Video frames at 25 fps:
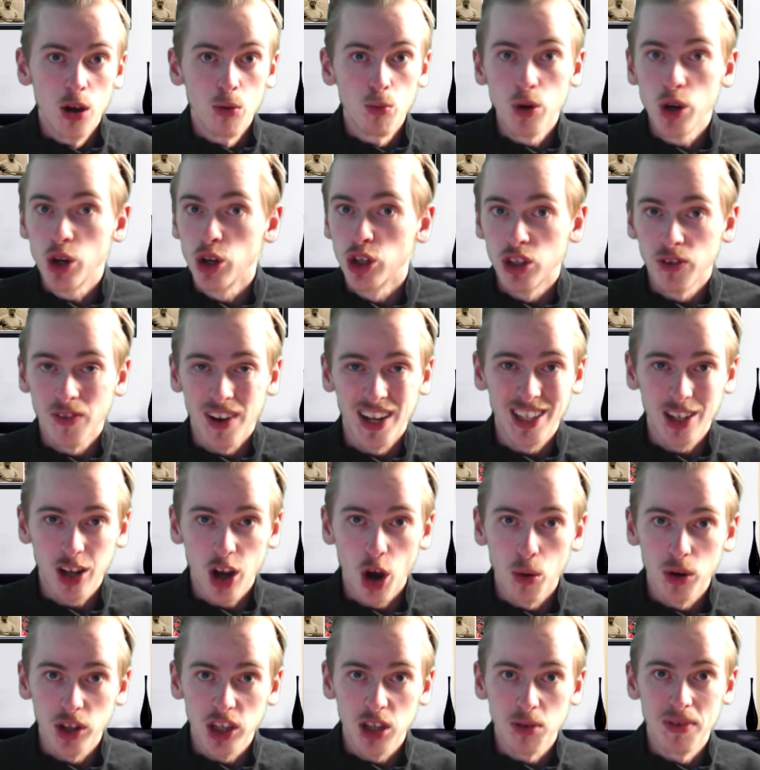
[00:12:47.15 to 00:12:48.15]
We could have had a
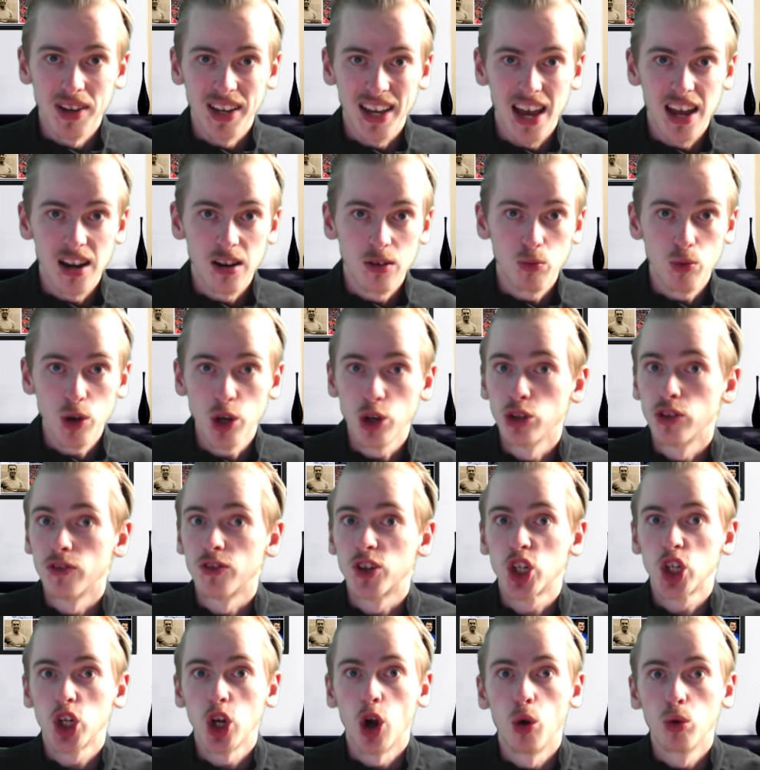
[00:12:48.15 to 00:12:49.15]
go at them again. We could
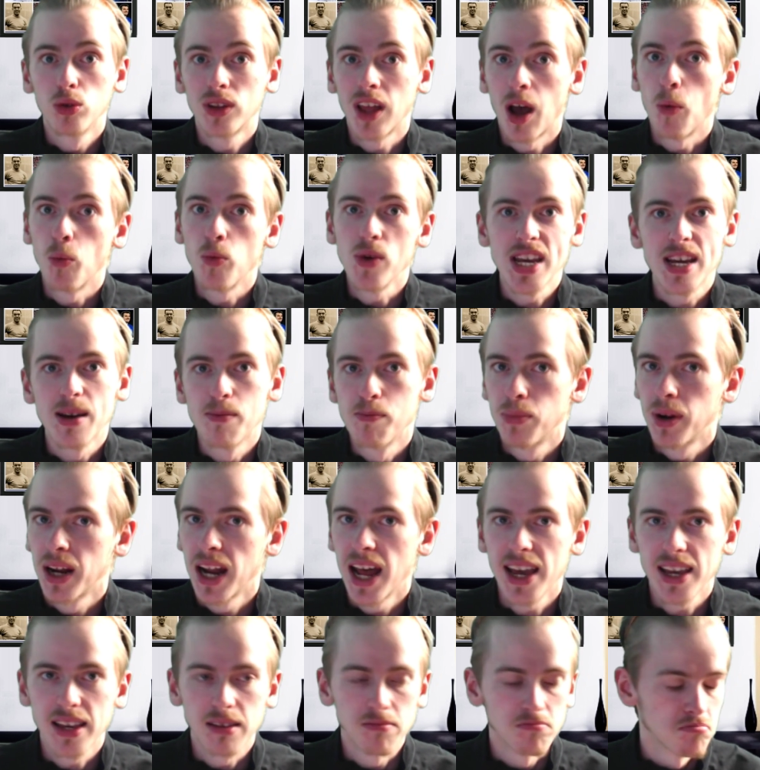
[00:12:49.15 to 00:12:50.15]
have showed that we can
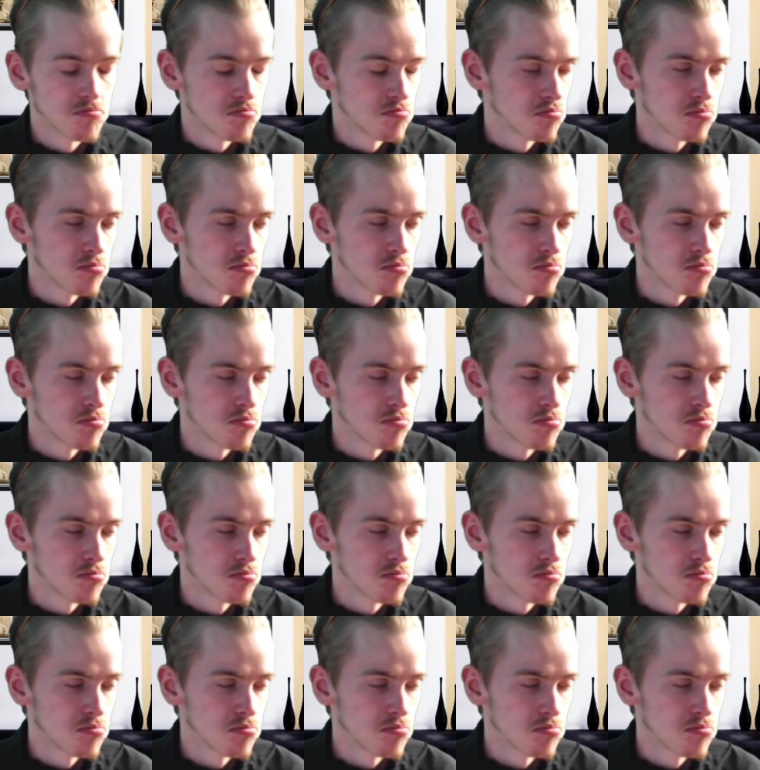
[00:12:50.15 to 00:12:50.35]
play